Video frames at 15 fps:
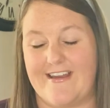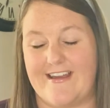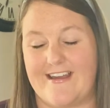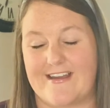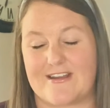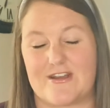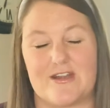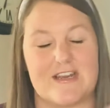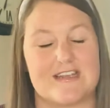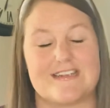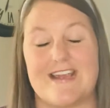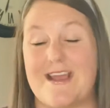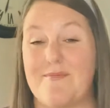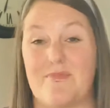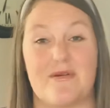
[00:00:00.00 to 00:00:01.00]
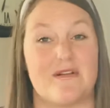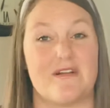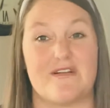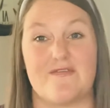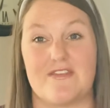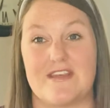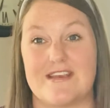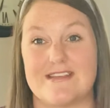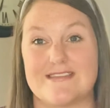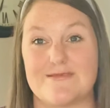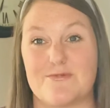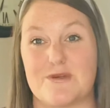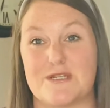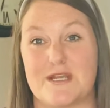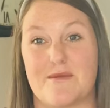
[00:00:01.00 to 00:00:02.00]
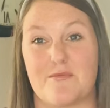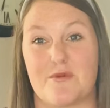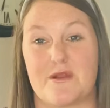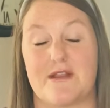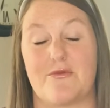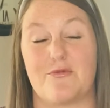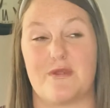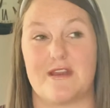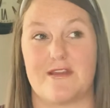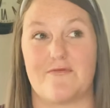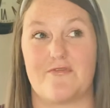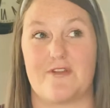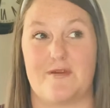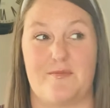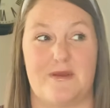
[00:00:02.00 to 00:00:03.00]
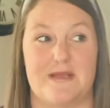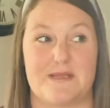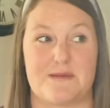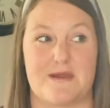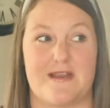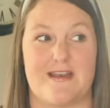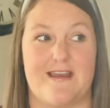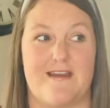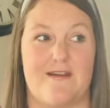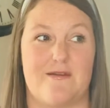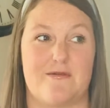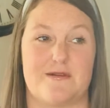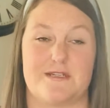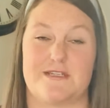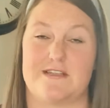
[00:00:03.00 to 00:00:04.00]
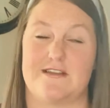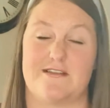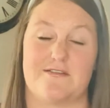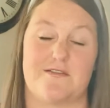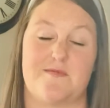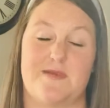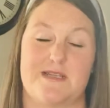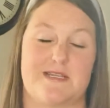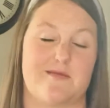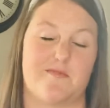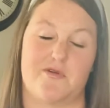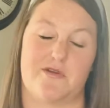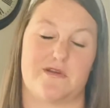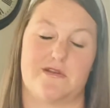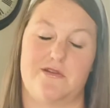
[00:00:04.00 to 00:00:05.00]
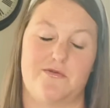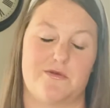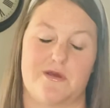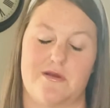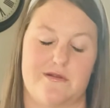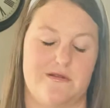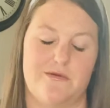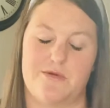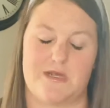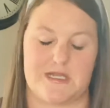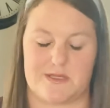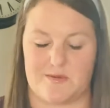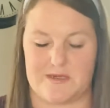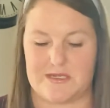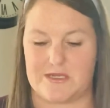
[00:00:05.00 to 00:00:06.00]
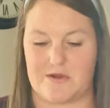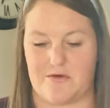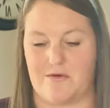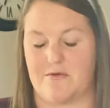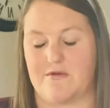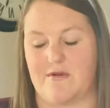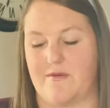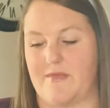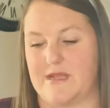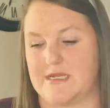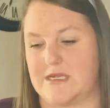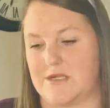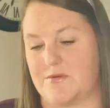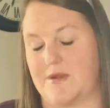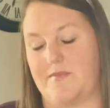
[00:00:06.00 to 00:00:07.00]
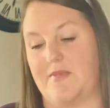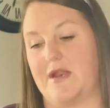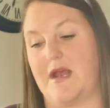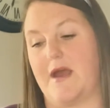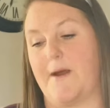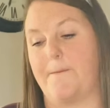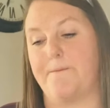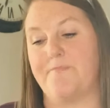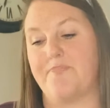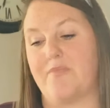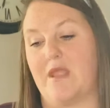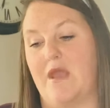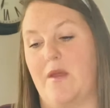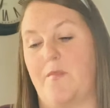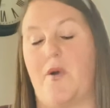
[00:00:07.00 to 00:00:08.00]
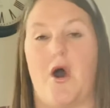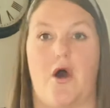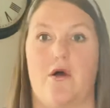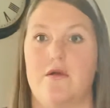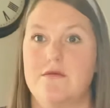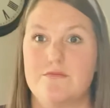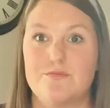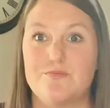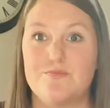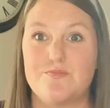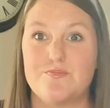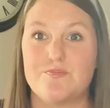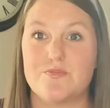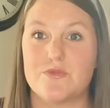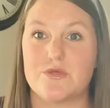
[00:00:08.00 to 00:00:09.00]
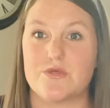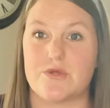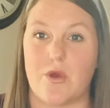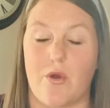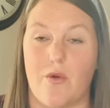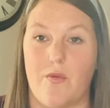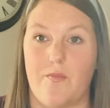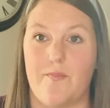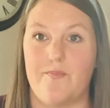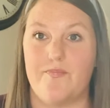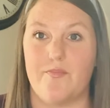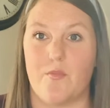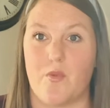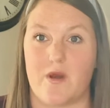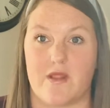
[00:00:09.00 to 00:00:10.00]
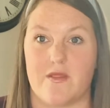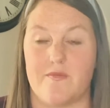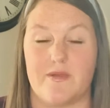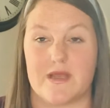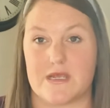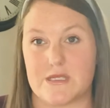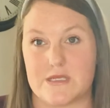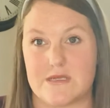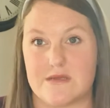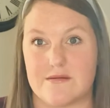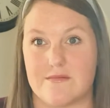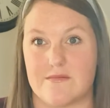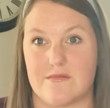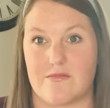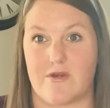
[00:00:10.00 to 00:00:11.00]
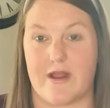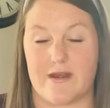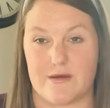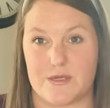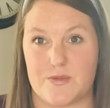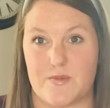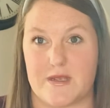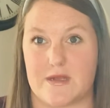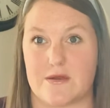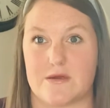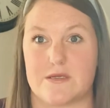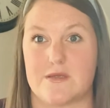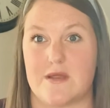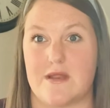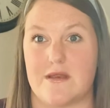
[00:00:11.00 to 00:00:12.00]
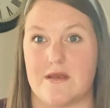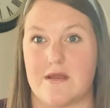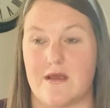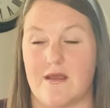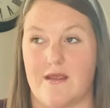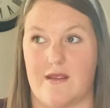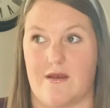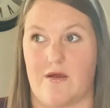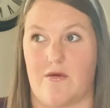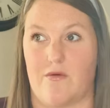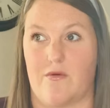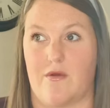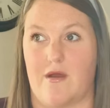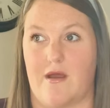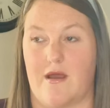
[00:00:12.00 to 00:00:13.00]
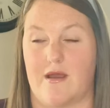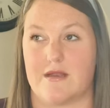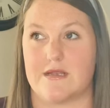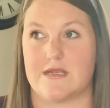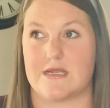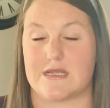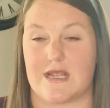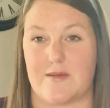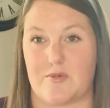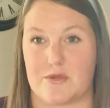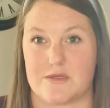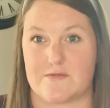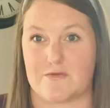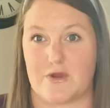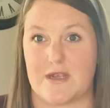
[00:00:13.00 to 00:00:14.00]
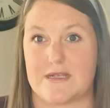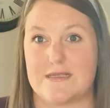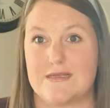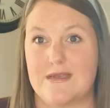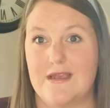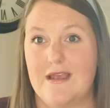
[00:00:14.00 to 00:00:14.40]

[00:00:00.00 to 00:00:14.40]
a good example of this, which I'm reading Philippians right now, which is another amazing book. New Testament, so amazing to read. But Paul, so one of the biggest writers, speakers, and disciples of Christ,